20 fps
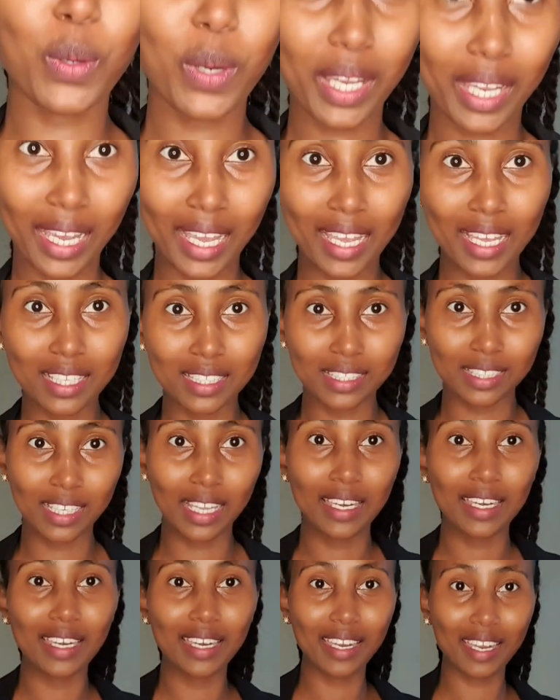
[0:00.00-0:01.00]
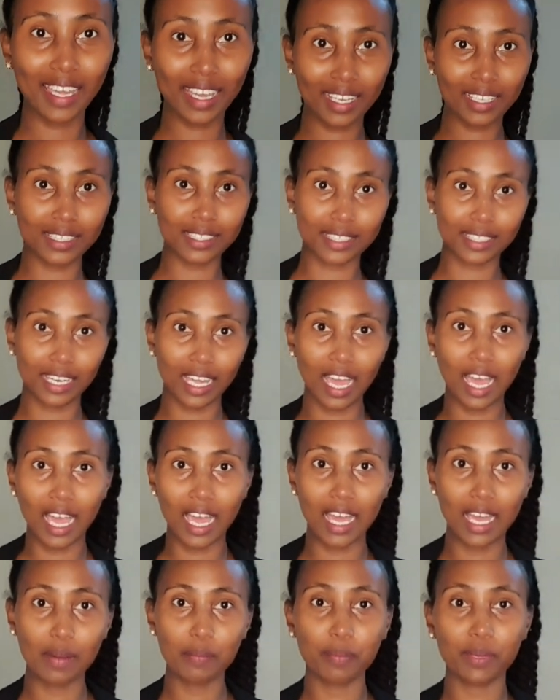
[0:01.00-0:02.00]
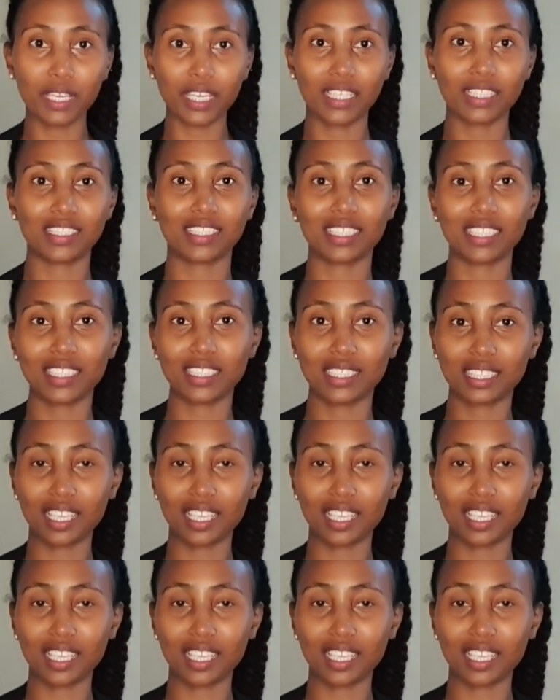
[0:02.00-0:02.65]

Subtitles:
Guys, next up is this